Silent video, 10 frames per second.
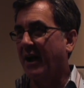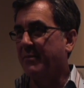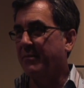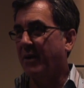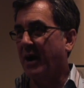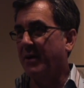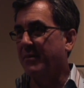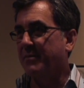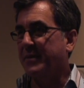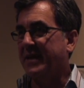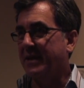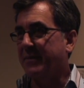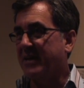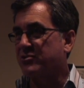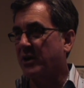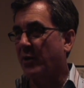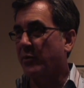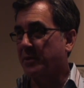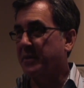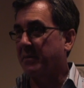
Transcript: I'm a PE major and I want to